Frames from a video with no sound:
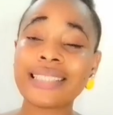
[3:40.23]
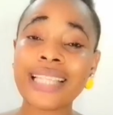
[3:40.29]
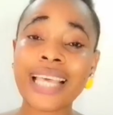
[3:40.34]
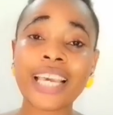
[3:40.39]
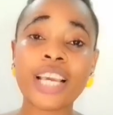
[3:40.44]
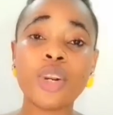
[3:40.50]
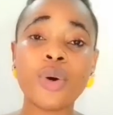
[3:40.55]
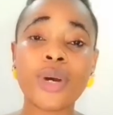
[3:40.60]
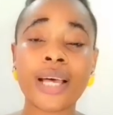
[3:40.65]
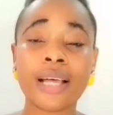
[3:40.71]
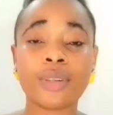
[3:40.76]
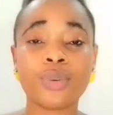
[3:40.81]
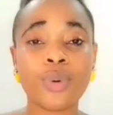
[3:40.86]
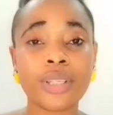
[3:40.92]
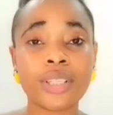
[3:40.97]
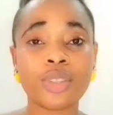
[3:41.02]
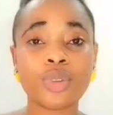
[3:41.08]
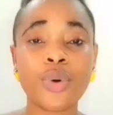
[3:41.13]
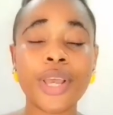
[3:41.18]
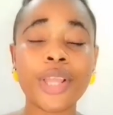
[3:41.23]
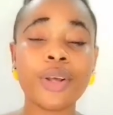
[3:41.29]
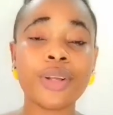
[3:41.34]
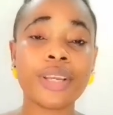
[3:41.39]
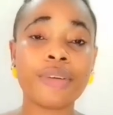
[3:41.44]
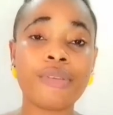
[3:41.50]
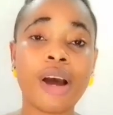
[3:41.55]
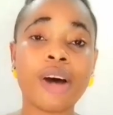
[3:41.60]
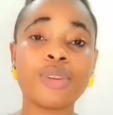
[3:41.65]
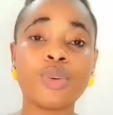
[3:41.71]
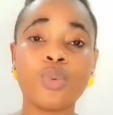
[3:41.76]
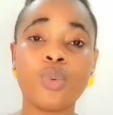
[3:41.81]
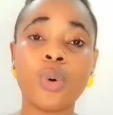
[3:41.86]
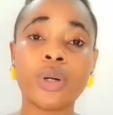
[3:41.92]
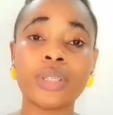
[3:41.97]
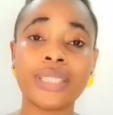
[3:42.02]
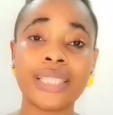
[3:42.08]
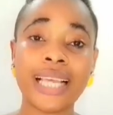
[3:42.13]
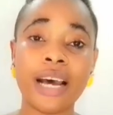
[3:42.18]
take a look at what is going on around the
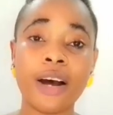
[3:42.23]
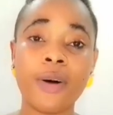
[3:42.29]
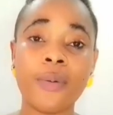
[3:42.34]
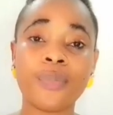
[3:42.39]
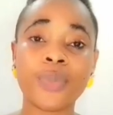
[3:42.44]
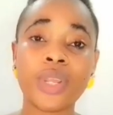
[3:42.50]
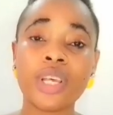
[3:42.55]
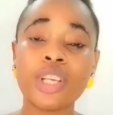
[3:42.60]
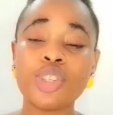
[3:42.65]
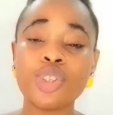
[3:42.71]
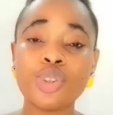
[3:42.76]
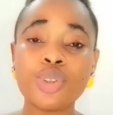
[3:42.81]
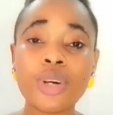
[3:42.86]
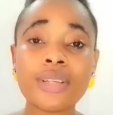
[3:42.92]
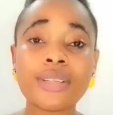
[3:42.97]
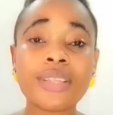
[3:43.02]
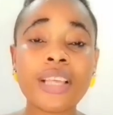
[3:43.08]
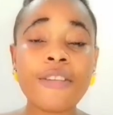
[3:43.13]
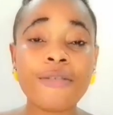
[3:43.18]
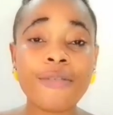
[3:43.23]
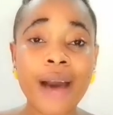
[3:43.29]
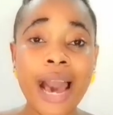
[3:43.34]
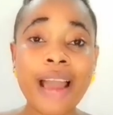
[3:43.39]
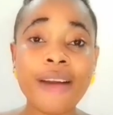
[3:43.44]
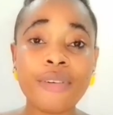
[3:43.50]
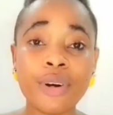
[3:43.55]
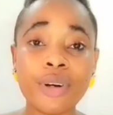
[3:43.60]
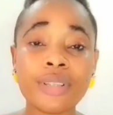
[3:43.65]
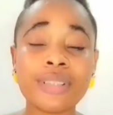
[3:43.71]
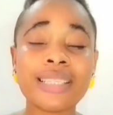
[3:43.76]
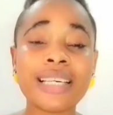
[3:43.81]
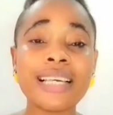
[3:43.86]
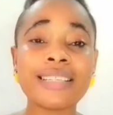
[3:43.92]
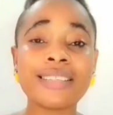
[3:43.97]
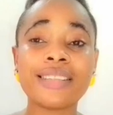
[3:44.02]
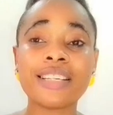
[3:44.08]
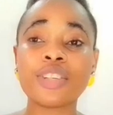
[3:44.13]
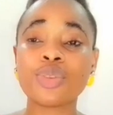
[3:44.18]
world now. Just a virus
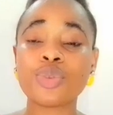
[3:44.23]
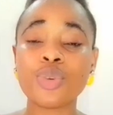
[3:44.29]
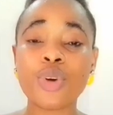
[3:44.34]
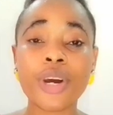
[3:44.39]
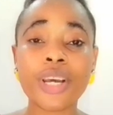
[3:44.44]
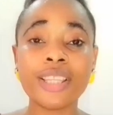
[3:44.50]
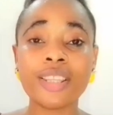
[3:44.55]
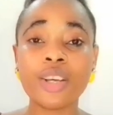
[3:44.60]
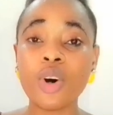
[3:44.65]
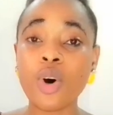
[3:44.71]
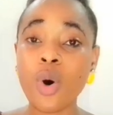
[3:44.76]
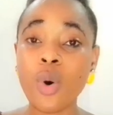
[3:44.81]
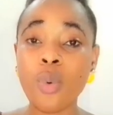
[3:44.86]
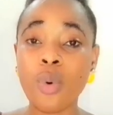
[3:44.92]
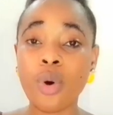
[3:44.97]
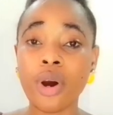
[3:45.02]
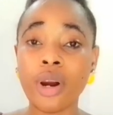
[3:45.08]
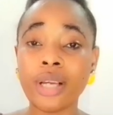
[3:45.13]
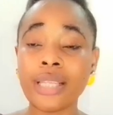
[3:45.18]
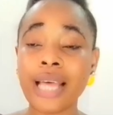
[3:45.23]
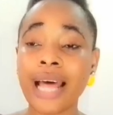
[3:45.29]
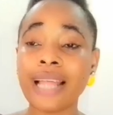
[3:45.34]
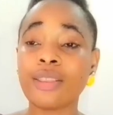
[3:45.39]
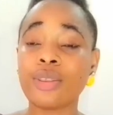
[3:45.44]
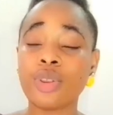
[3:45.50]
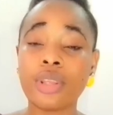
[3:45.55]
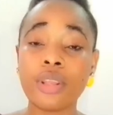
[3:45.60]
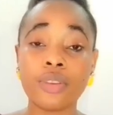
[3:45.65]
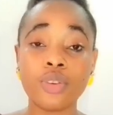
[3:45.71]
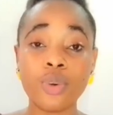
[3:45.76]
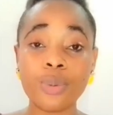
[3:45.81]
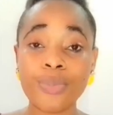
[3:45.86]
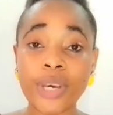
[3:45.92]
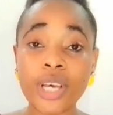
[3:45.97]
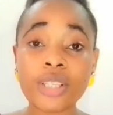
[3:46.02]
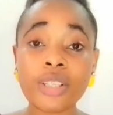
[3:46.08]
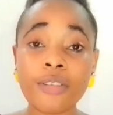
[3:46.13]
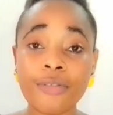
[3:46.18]
is destroying the whole world, and just
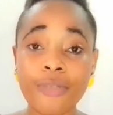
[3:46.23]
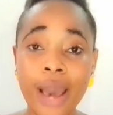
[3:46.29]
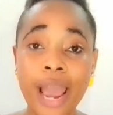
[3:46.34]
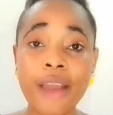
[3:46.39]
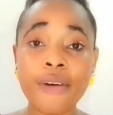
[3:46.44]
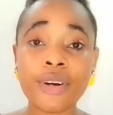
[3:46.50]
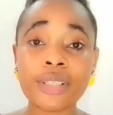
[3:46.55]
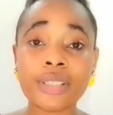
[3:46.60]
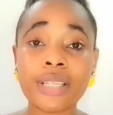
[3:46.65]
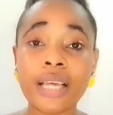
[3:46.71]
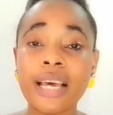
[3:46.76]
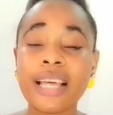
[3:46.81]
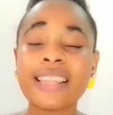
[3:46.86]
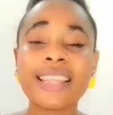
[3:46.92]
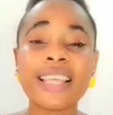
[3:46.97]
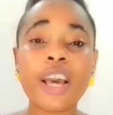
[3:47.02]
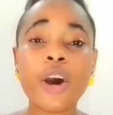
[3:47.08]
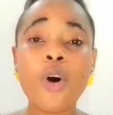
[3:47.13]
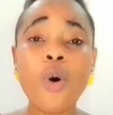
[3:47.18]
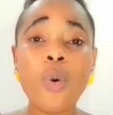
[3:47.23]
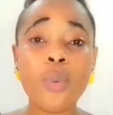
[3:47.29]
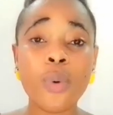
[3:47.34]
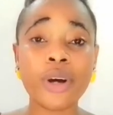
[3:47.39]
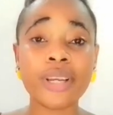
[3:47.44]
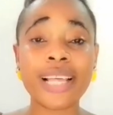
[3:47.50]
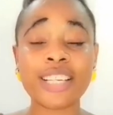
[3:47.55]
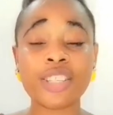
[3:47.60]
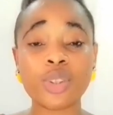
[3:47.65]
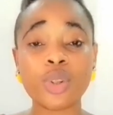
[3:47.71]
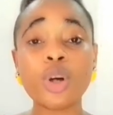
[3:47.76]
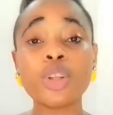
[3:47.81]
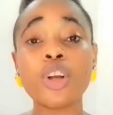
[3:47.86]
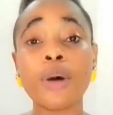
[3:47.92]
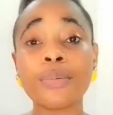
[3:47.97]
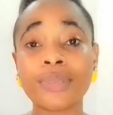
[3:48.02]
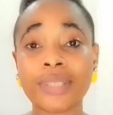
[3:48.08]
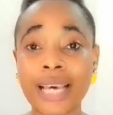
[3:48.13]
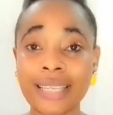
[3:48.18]
because of virus, the whole world has
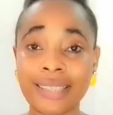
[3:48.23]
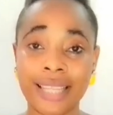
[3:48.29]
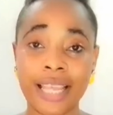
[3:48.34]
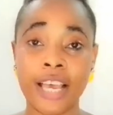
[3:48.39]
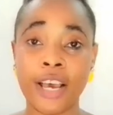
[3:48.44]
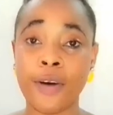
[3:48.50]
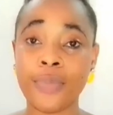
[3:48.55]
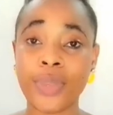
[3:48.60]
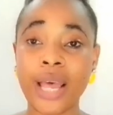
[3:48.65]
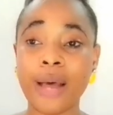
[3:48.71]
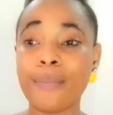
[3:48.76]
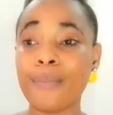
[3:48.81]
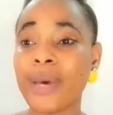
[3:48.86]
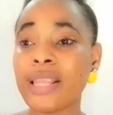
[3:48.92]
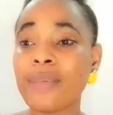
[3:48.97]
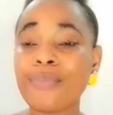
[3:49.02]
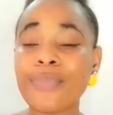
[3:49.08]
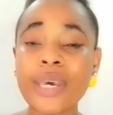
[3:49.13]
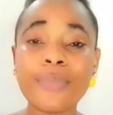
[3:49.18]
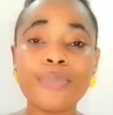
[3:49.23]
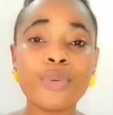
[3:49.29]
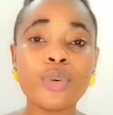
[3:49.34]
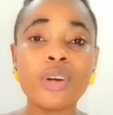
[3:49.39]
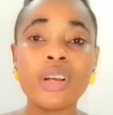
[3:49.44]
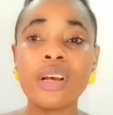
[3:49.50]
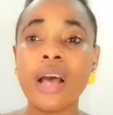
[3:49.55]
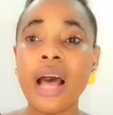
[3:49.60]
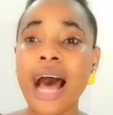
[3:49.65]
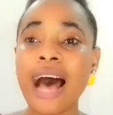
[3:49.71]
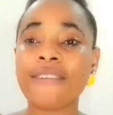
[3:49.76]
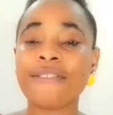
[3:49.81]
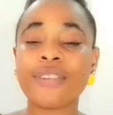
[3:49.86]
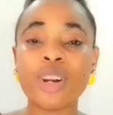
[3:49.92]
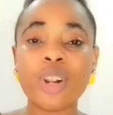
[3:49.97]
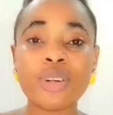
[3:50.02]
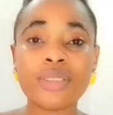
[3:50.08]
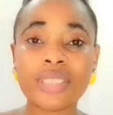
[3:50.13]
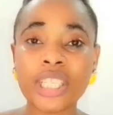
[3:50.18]
turned upside down, and many people have
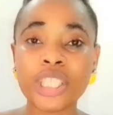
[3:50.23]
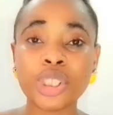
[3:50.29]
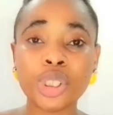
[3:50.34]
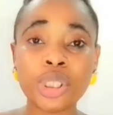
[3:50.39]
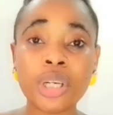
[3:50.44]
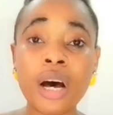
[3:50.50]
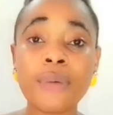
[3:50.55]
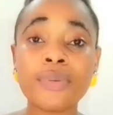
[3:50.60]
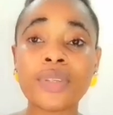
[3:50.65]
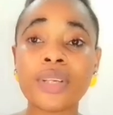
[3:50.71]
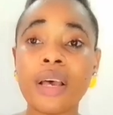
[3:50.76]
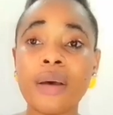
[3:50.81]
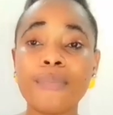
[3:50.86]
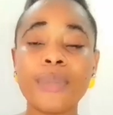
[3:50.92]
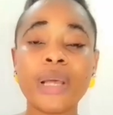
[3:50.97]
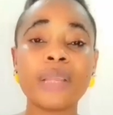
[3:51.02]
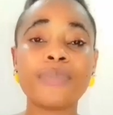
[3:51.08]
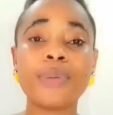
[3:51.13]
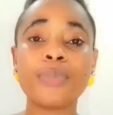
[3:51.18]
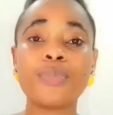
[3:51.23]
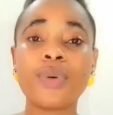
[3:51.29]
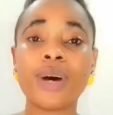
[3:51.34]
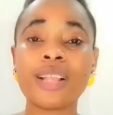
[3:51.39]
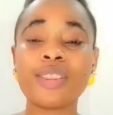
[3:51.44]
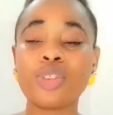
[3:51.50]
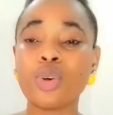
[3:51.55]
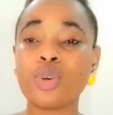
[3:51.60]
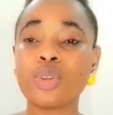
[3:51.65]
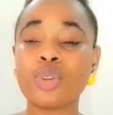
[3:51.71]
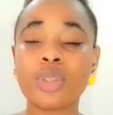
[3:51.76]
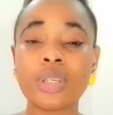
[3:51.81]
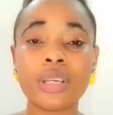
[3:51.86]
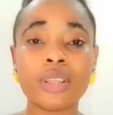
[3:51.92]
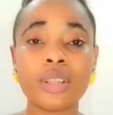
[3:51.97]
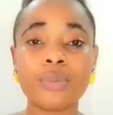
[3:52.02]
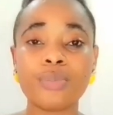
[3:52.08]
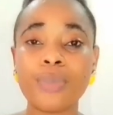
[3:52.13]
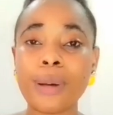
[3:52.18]
lost their jobs. Many people have
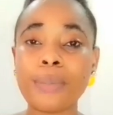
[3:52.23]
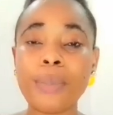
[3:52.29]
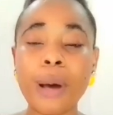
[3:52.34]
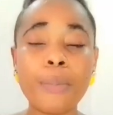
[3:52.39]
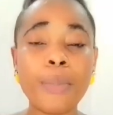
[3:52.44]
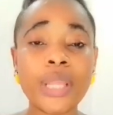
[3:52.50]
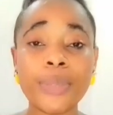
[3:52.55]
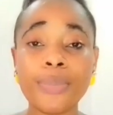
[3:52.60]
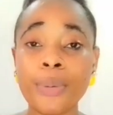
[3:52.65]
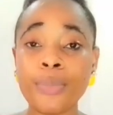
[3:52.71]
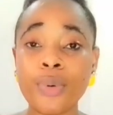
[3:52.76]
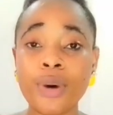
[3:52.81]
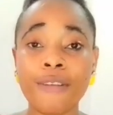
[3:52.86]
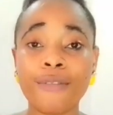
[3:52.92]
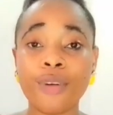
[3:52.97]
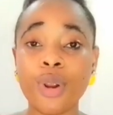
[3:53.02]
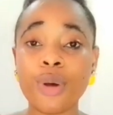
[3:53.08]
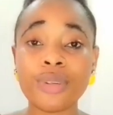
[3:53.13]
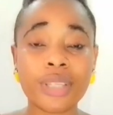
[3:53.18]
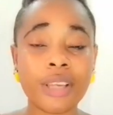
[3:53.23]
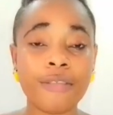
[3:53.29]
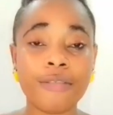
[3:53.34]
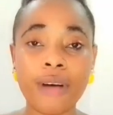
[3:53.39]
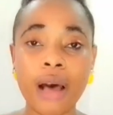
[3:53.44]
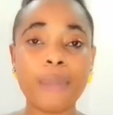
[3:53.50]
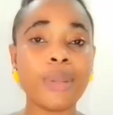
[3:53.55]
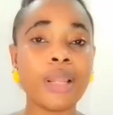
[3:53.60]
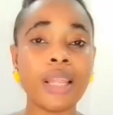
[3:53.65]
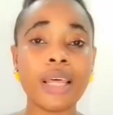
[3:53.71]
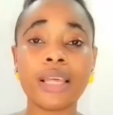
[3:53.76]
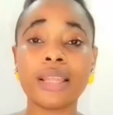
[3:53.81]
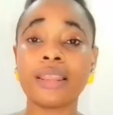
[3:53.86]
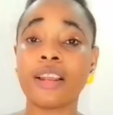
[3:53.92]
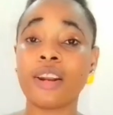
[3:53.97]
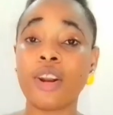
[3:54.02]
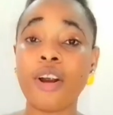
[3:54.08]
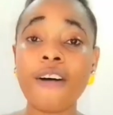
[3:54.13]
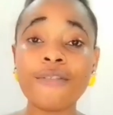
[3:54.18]
lost their family,
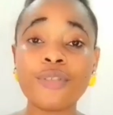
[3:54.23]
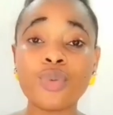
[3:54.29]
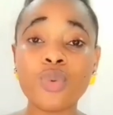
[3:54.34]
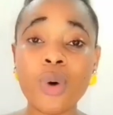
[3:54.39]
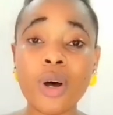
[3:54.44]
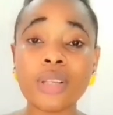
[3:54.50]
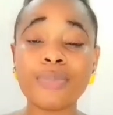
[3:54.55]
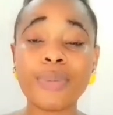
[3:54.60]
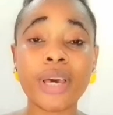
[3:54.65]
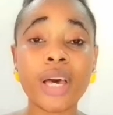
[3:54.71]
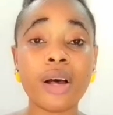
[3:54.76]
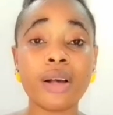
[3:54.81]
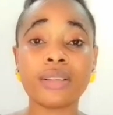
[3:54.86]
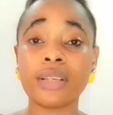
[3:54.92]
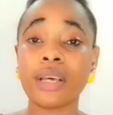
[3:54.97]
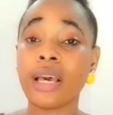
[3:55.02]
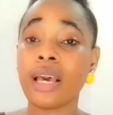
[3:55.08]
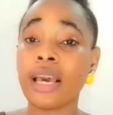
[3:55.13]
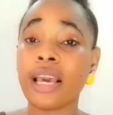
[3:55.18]
their loved ones, because